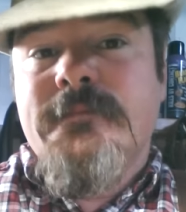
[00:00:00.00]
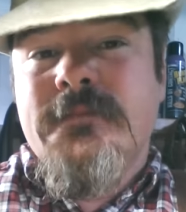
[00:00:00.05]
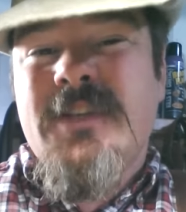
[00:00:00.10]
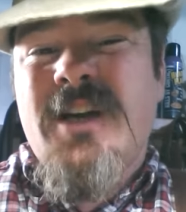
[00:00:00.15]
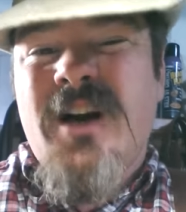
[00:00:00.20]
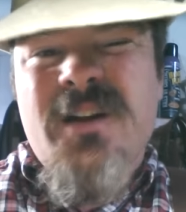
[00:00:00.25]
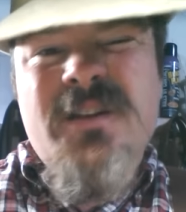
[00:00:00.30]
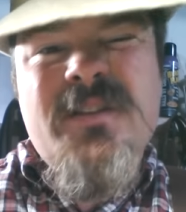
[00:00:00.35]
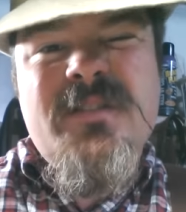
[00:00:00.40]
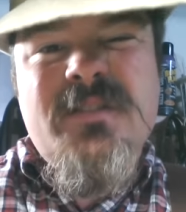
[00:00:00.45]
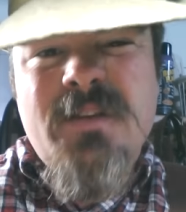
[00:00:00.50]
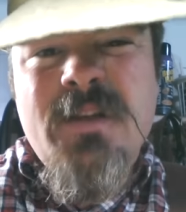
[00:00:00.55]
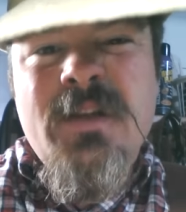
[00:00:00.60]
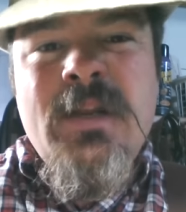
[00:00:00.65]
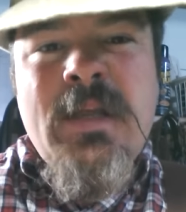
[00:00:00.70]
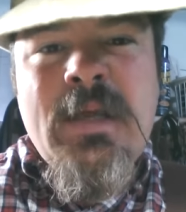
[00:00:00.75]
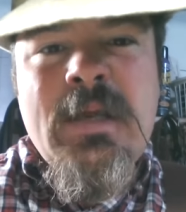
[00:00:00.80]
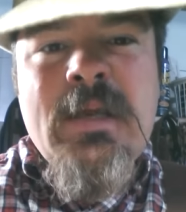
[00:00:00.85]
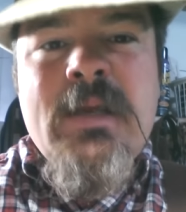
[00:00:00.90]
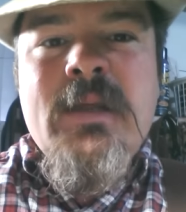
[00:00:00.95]

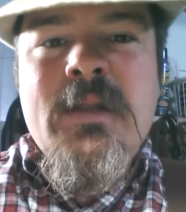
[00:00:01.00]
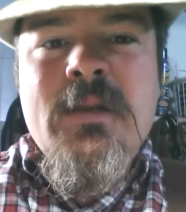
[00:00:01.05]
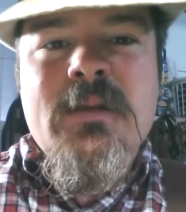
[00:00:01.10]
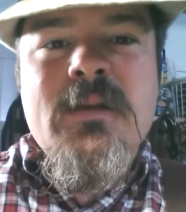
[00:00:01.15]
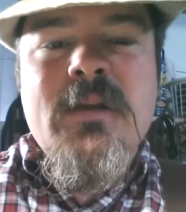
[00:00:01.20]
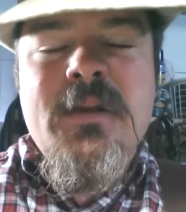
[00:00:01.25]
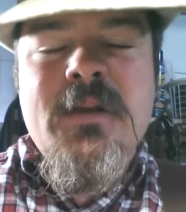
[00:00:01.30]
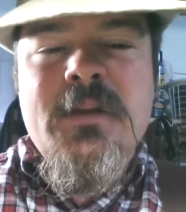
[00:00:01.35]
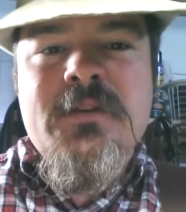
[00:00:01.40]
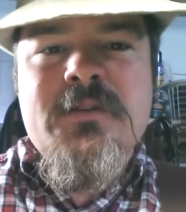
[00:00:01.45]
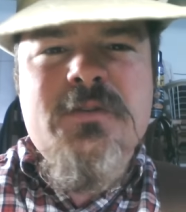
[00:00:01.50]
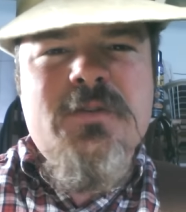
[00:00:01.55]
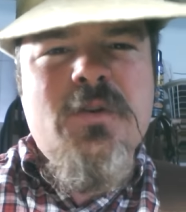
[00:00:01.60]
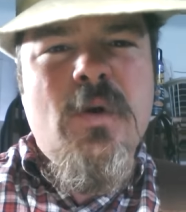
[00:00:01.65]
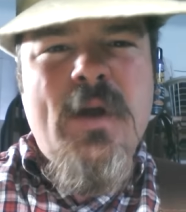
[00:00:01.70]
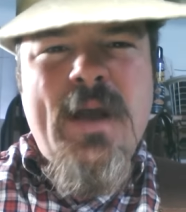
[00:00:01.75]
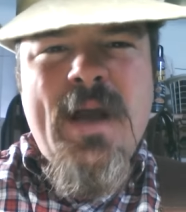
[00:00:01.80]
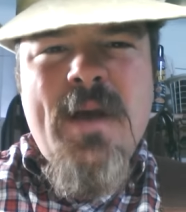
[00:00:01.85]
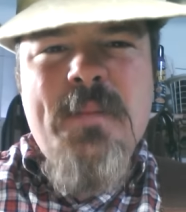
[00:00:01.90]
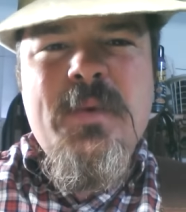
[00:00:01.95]
condescending and
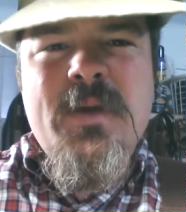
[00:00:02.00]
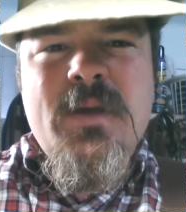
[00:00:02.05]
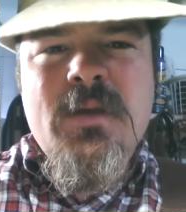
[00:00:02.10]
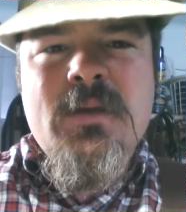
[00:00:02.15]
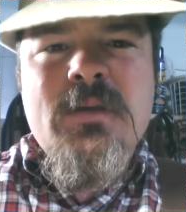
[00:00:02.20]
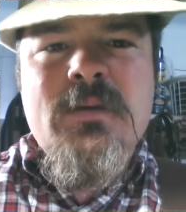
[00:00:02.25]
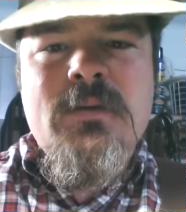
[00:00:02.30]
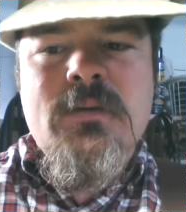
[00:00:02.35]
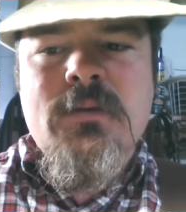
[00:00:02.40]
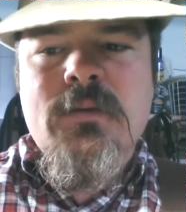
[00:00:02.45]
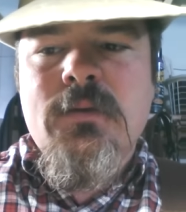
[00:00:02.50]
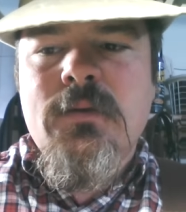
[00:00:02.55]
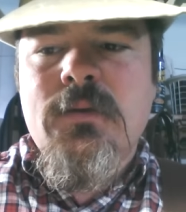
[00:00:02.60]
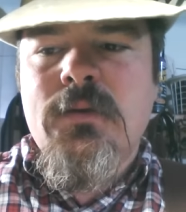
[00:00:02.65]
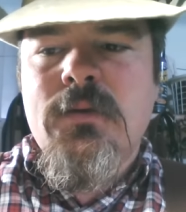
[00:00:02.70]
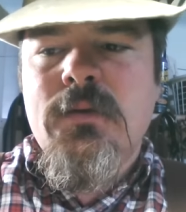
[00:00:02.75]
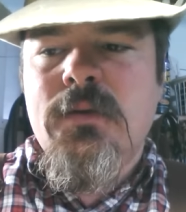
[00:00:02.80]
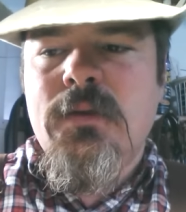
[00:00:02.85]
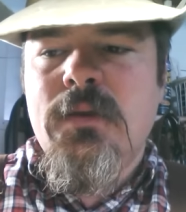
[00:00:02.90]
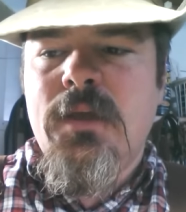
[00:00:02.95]
crappy
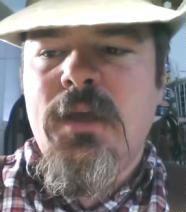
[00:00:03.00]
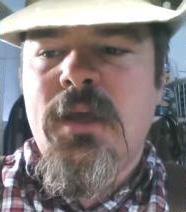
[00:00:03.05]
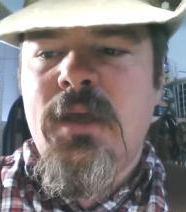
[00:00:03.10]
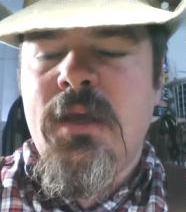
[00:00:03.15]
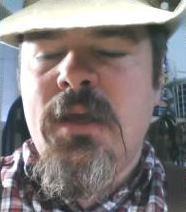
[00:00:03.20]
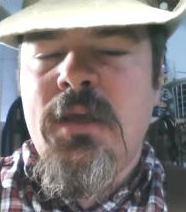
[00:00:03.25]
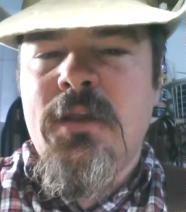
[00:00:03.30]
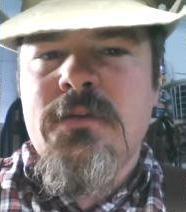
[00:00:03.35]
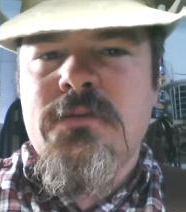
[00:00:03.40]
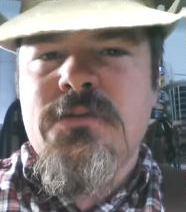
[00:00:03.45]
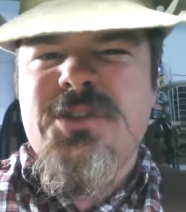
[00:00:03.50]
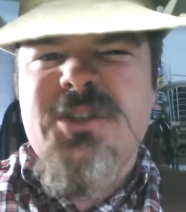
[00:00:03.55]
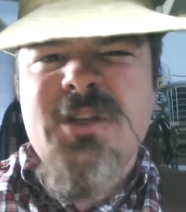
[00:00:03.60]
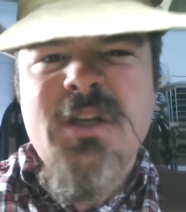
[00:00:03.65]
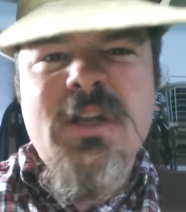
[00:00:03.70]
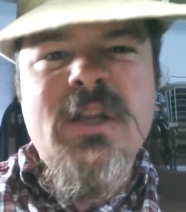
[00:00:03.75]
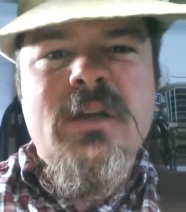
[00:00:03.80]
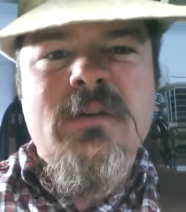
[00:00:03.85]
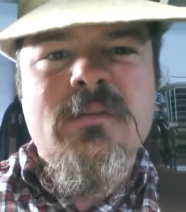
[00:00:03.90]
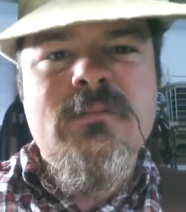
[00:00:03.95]
and
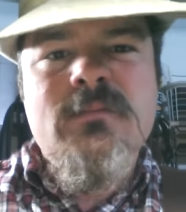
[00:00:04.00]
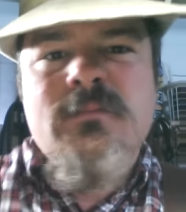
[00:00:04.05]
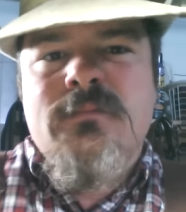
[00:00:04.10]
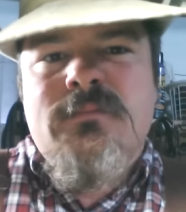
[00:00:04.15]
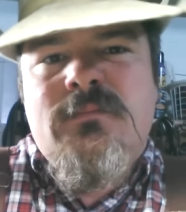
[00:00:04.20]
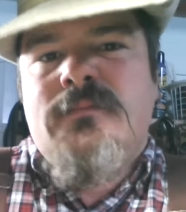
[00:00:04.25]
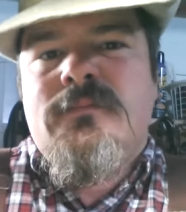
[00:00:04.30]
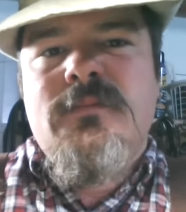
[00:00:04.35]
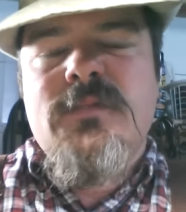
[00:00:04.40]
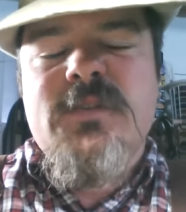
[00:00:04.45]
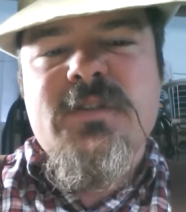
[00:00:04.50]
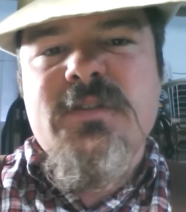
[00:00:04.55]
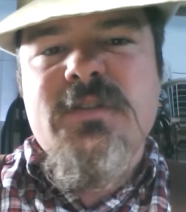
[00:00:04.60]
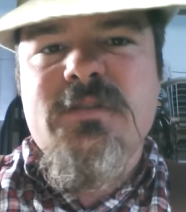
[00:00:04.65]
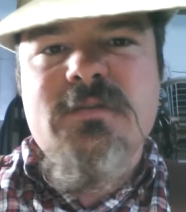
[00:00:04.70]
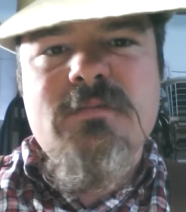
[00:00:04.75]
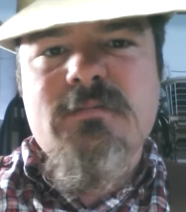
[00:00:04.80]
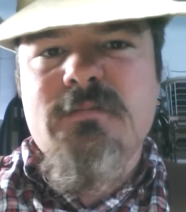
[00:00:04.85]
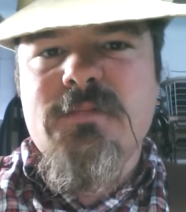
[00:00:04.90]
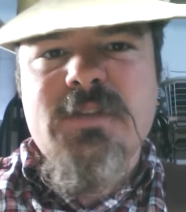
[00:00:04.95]
shitty,
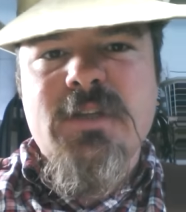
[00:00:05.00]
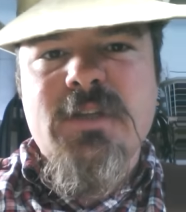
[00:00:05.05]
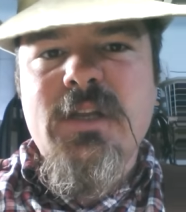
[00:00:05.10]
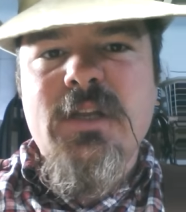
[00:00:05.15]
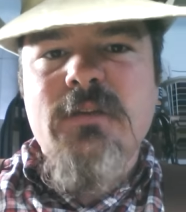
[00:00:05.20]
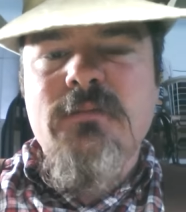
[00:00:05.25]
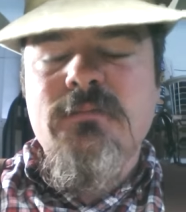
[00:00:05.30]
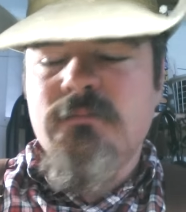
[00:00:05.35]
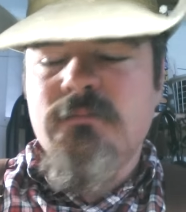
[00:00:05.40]
just shitty.